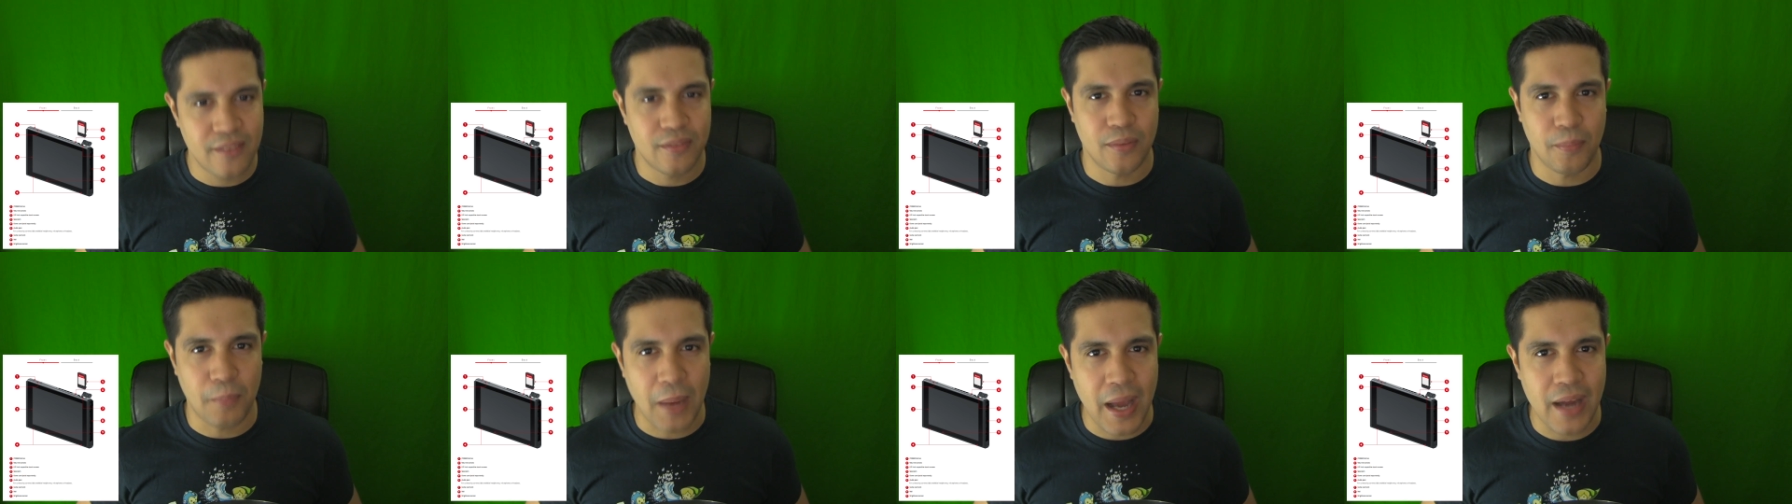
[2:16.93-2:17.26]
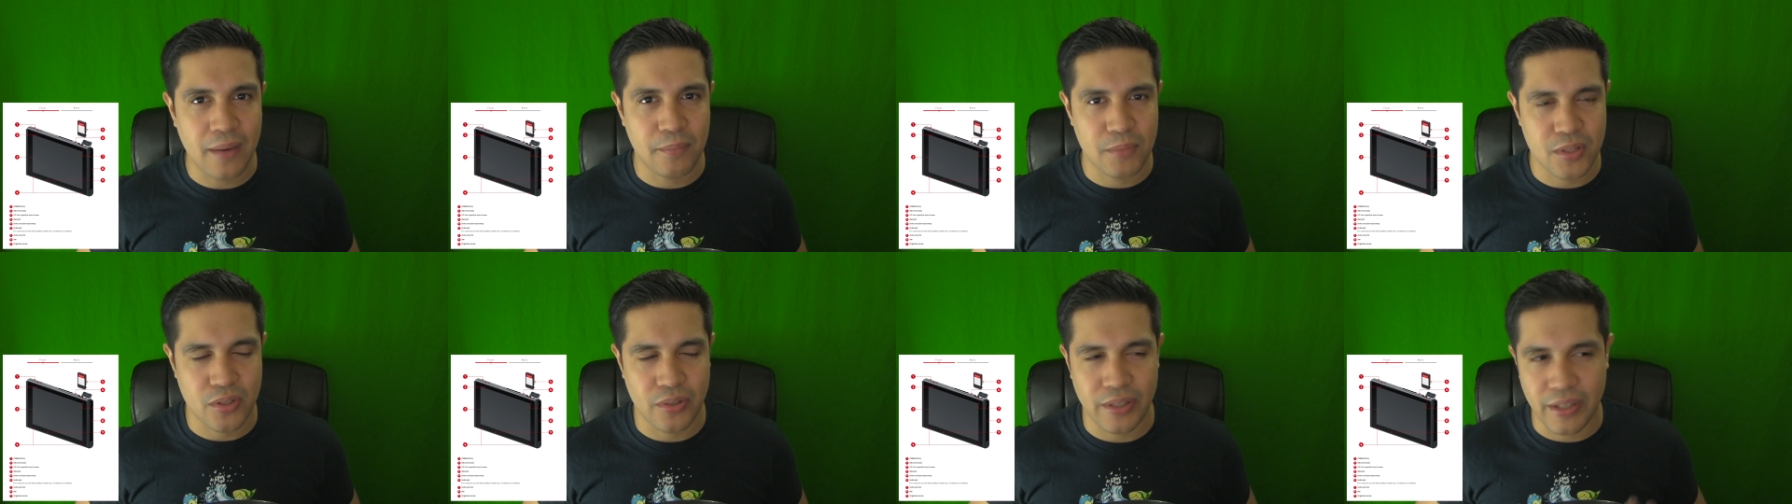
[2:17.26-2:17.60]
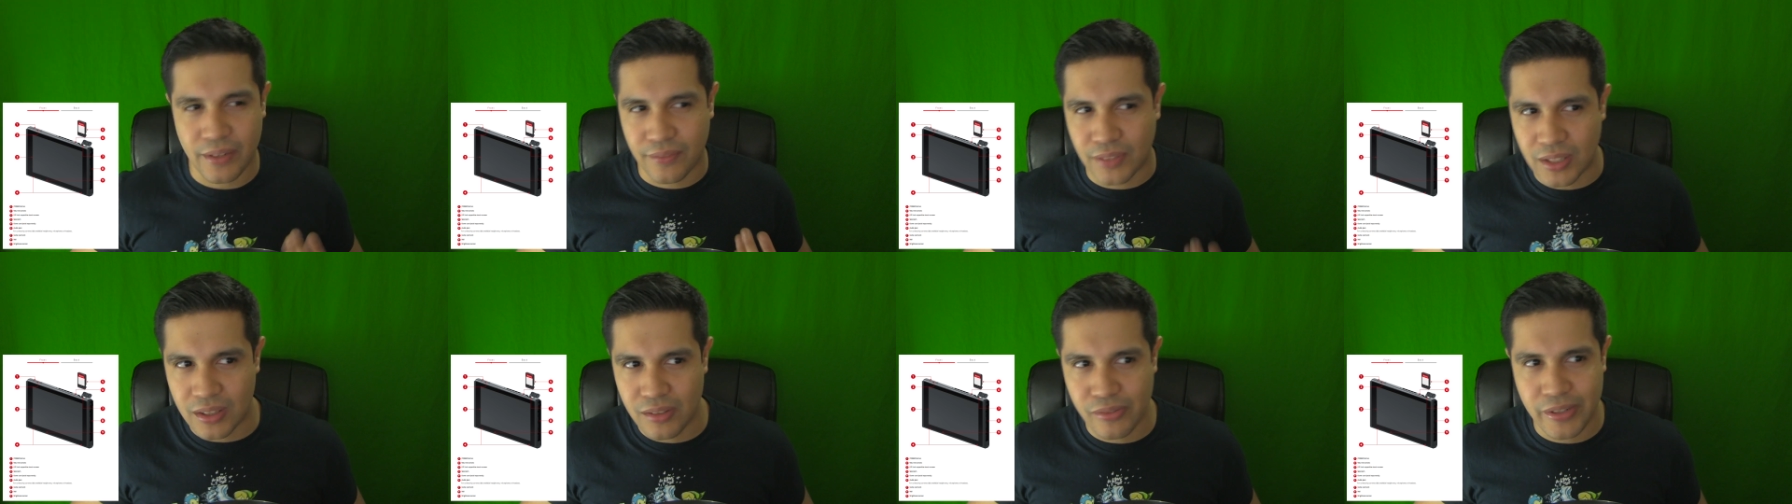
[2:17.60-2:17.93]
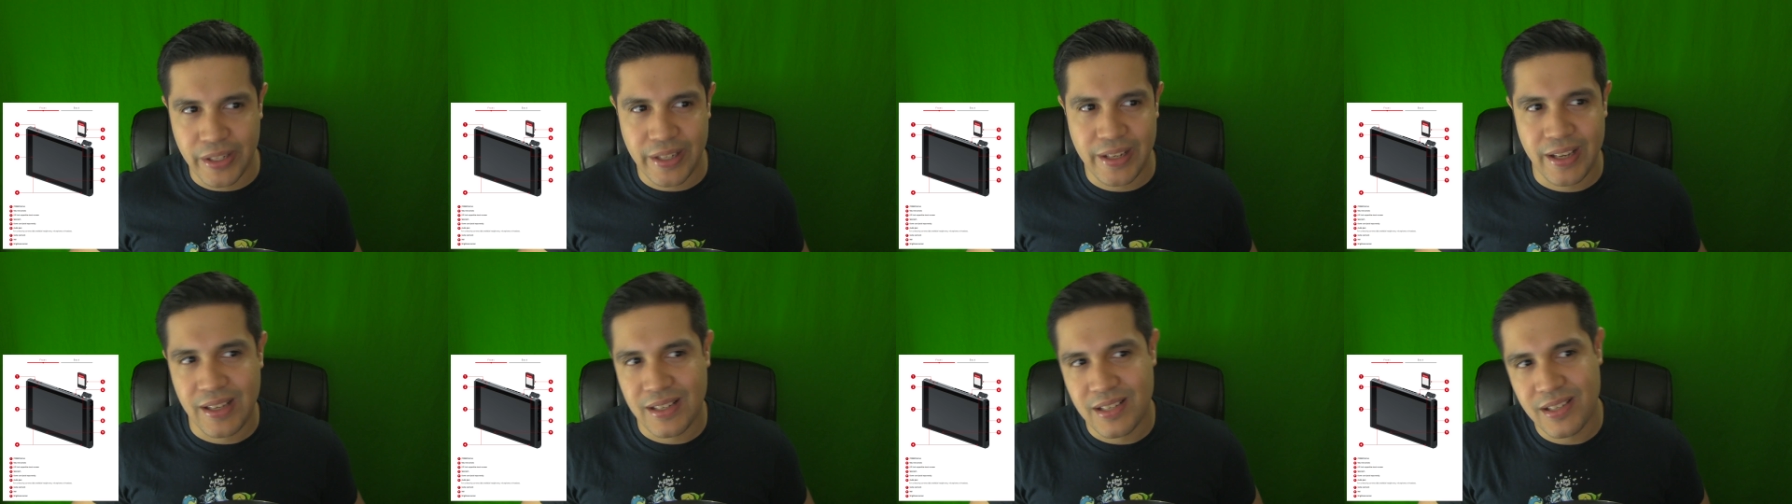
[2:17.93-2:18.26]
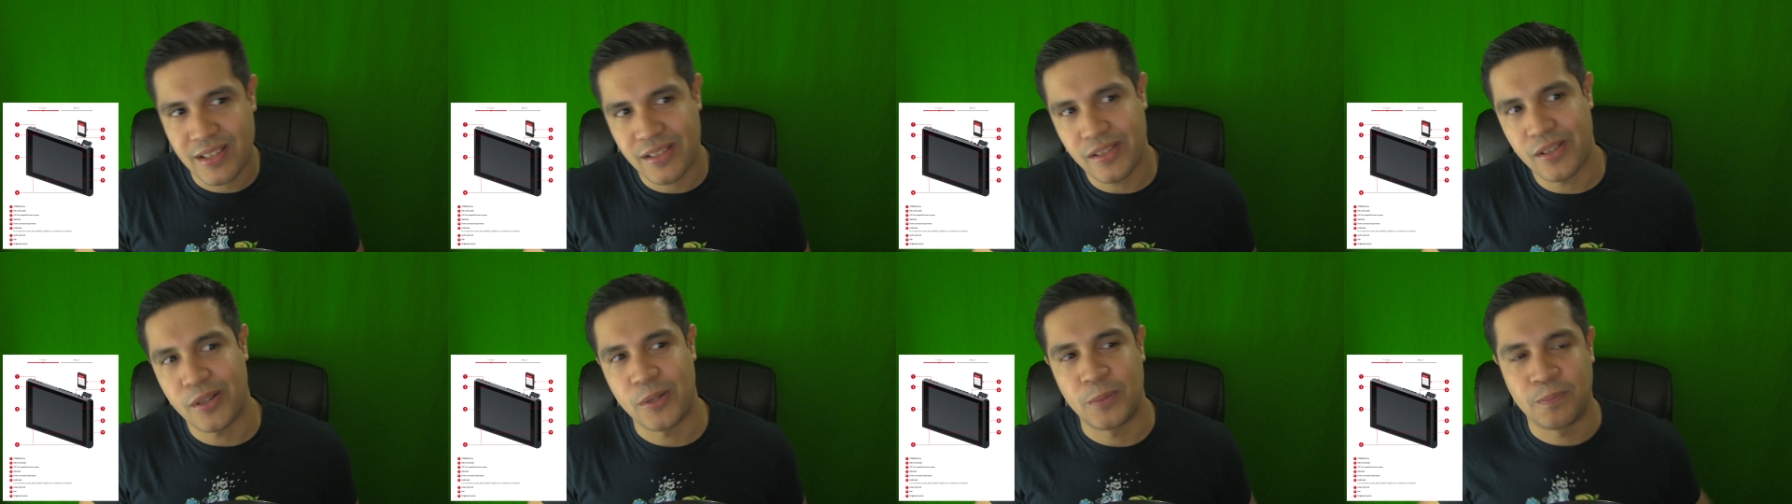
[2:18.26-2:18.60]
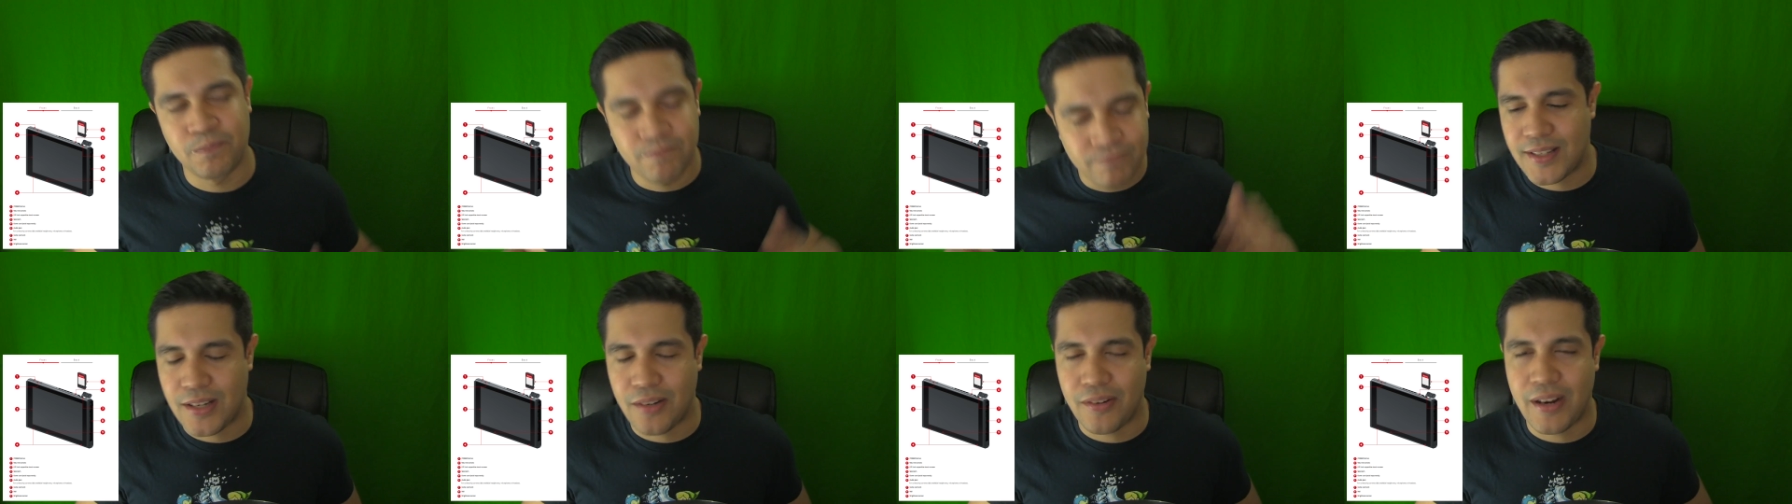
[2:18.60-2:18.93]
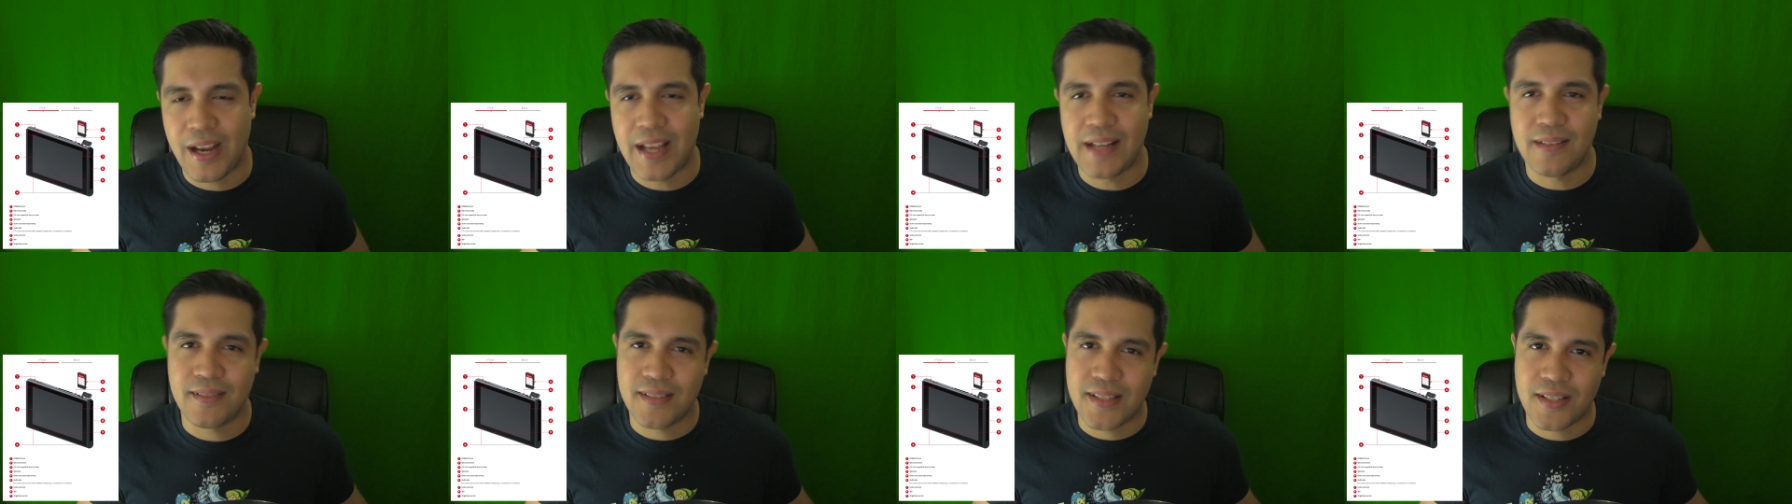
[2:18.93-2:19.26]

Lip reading: the bottom screen of the 3DS. So it's all right,